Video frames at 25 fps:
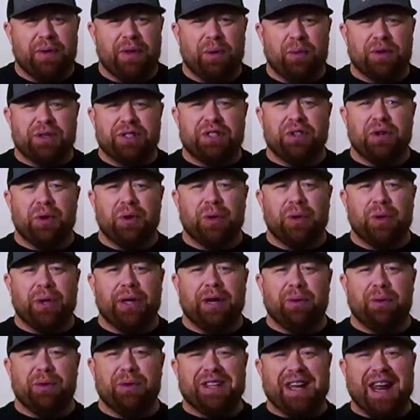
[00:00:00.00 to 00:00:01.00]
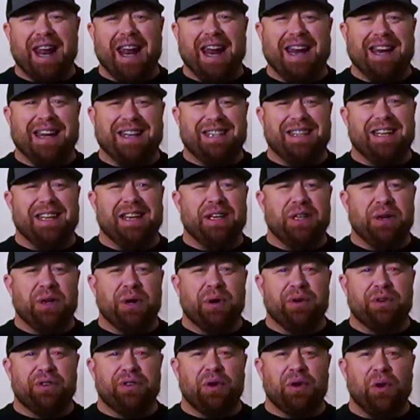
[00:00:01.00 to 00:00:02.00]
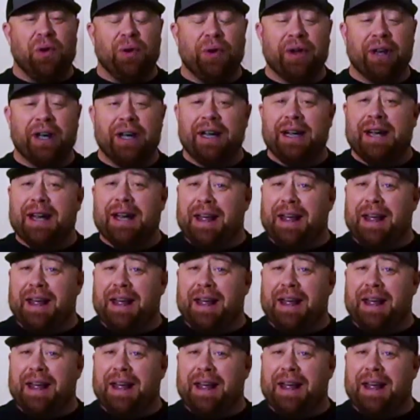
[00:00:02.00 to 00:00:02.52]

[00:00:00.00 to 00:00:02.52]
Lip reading: It was so good. It was 18 years old.